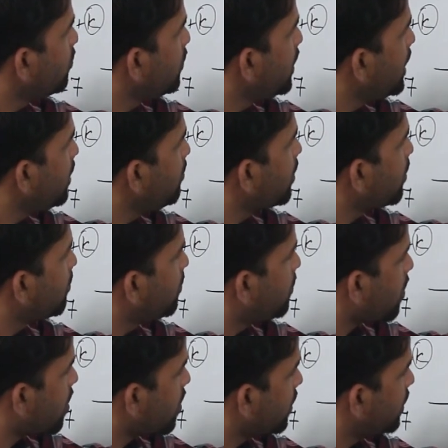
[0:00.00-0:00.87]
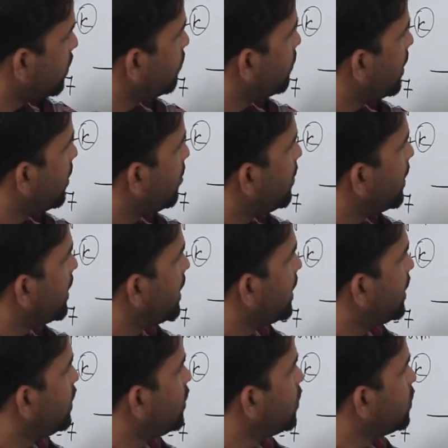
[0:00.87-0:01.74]
minimum point will
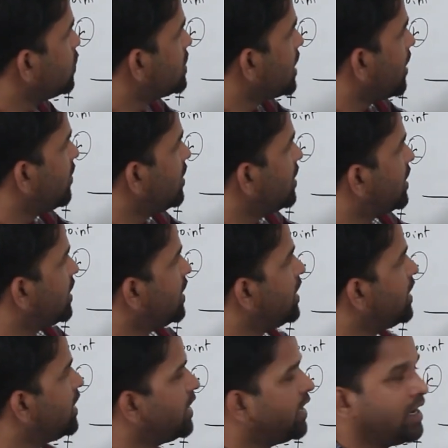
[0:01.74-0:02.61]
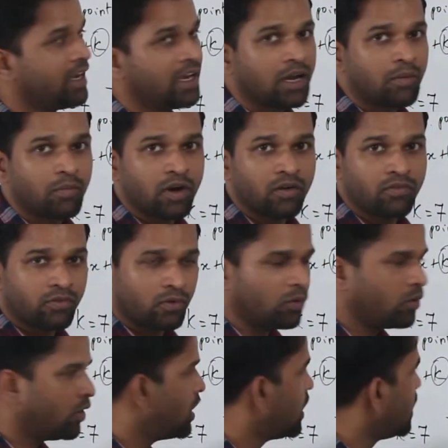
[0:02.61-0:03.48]
be 270 degree comma
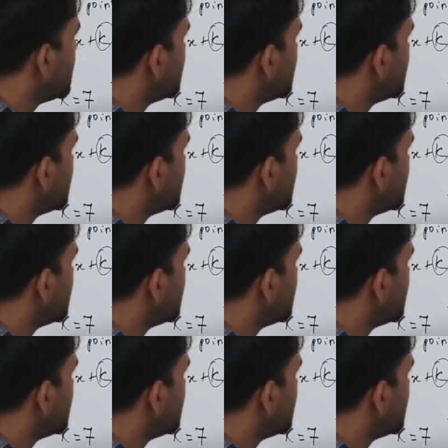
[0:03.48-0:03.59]
4.